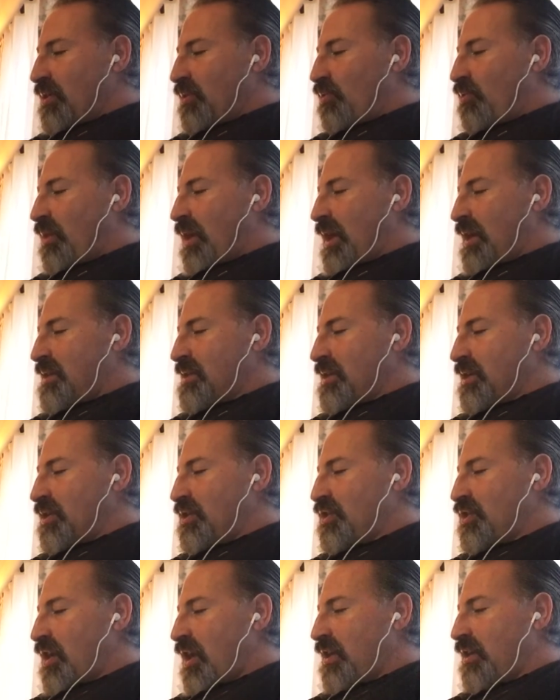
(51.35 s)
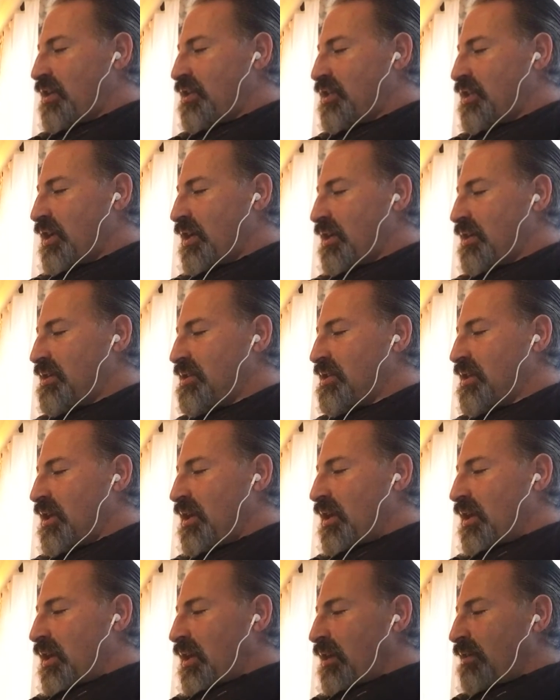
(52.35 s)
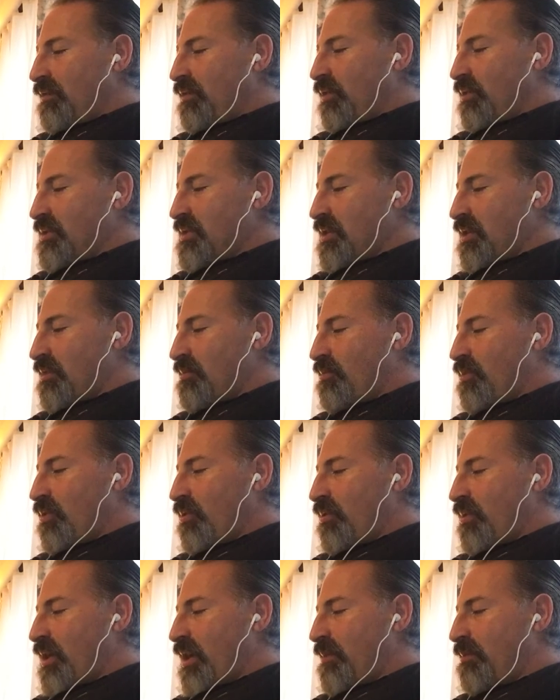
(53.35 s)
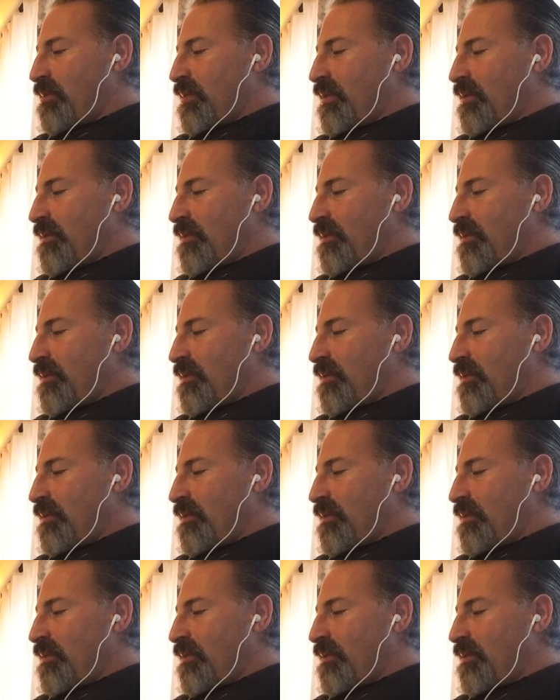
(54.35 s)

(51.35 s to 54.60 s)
waxy, shiny shades of those that are more ripe.